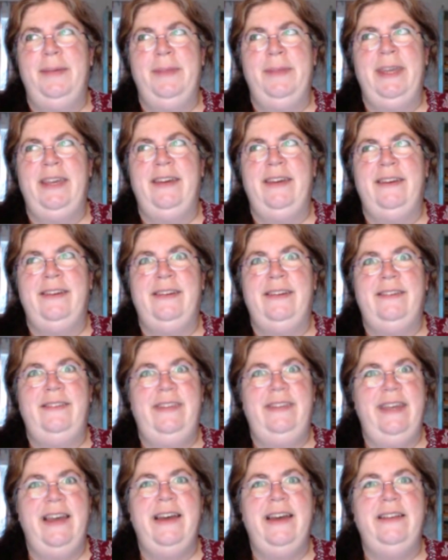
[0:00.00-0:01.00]
I'm like,
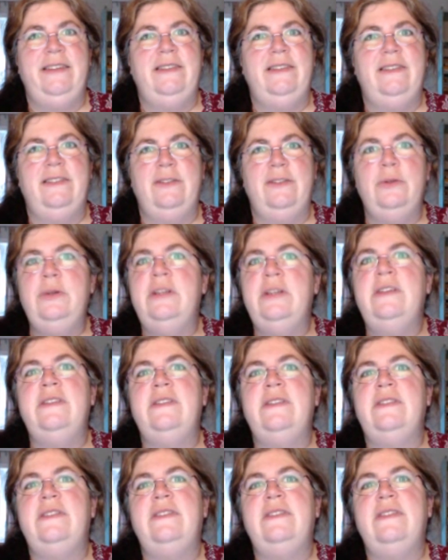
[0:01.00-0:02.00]
yeah, as soon
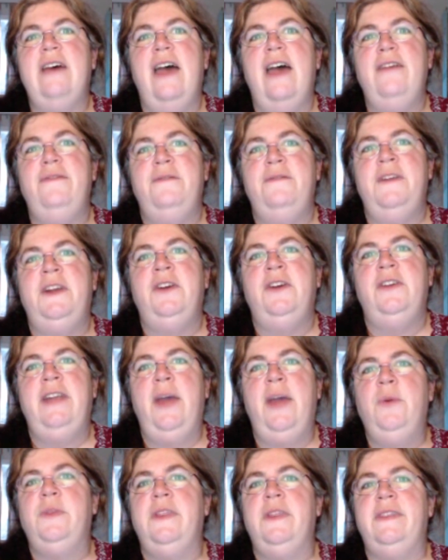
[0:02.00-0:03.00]
as I figured
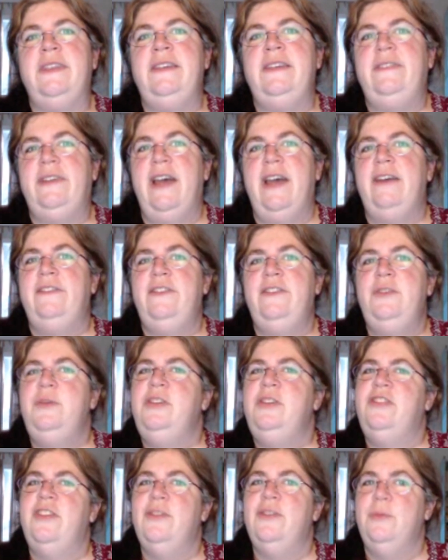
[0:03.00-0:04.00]
out that these guys knew
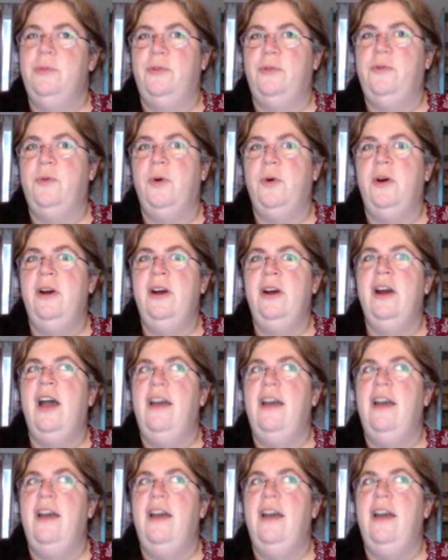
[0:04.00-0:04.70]
each other before,